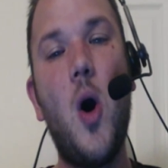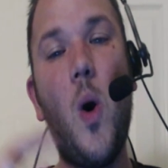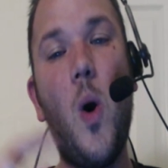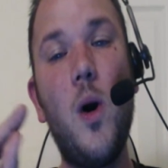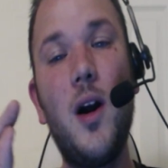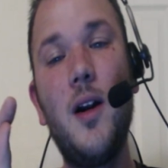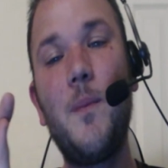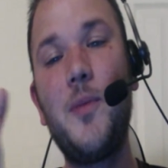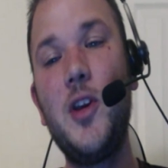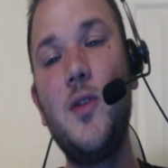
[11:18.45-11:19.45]
Or
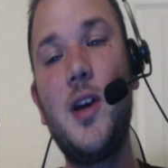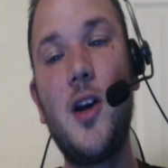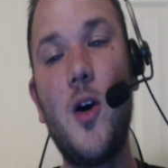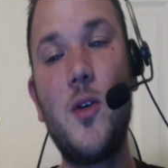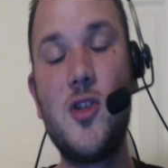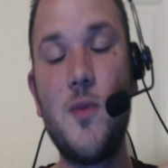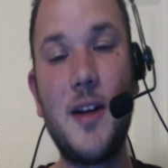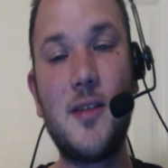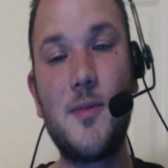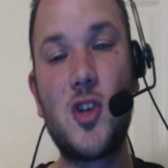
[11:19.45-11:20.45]
you can go to my
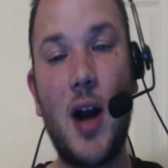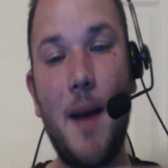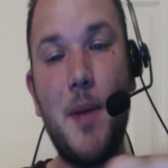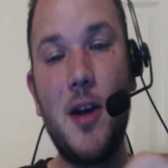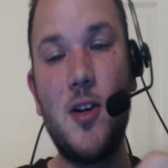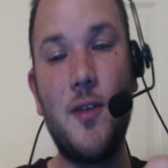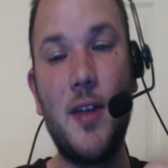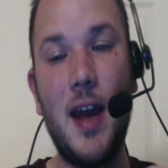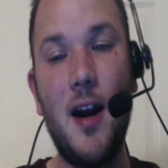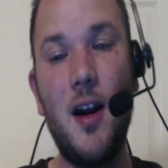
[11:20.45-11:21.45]
subscribe button over
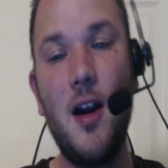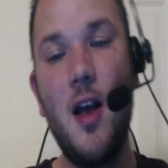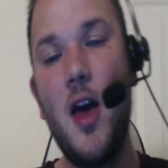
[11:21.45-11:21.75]
there.